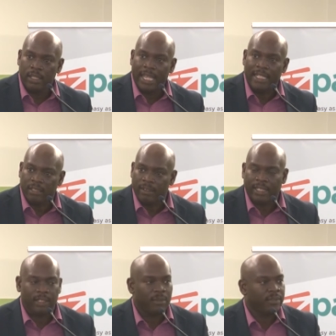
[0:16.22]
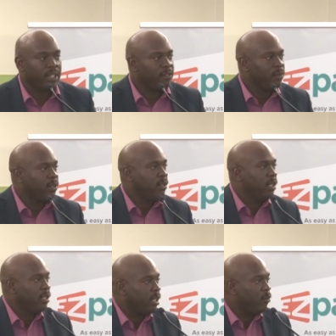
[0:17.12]
interacting with government,
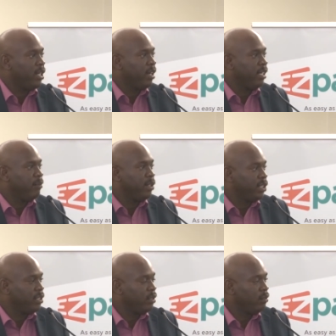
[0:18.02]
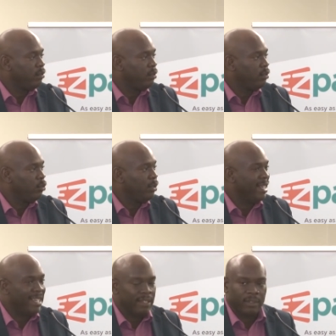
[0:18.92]
that we are in a position to
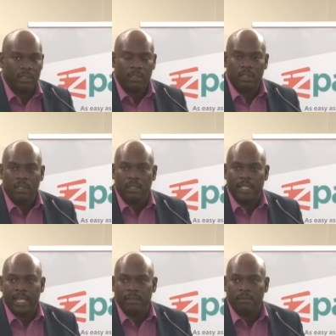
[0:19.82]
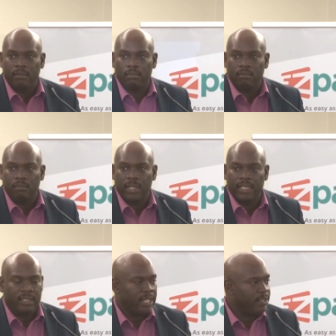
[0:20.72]
deliver that, in
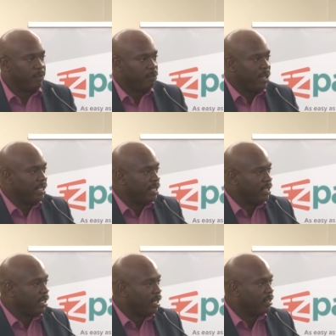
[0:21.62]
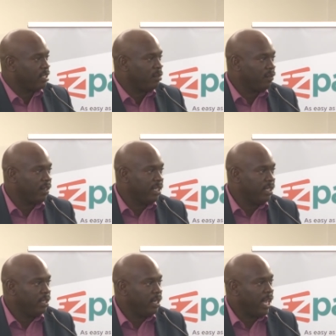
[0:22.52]
a sense, business and
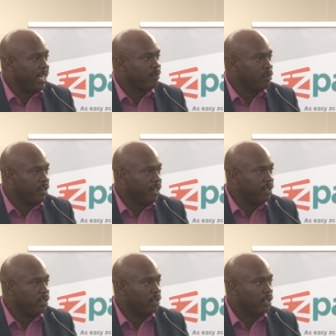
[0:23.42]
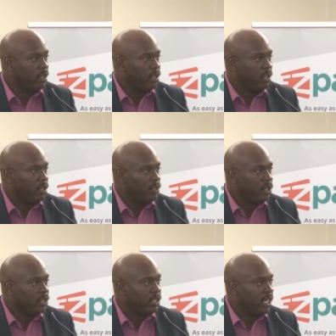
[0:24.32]
customer-friendly experience,
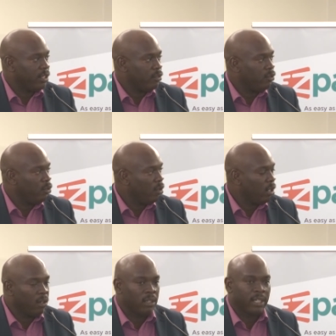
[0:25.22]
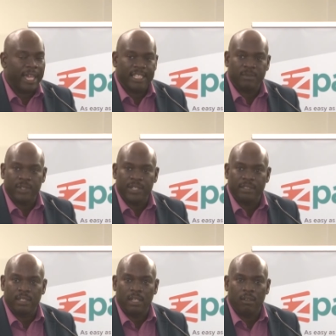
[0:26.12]
such that you no longer experience
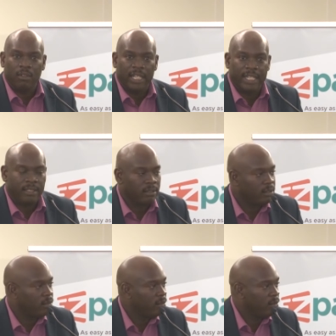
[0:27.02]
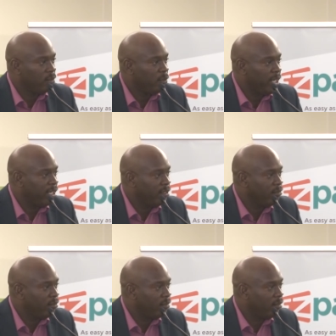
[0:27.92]
the long lines
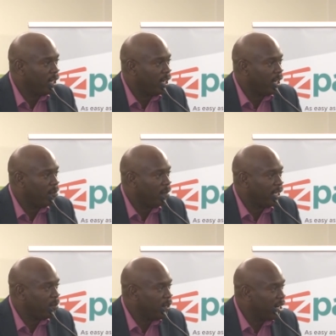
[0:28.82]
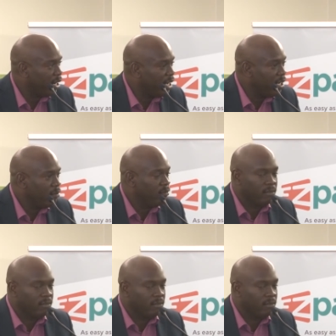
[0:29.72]
waiting at the BRA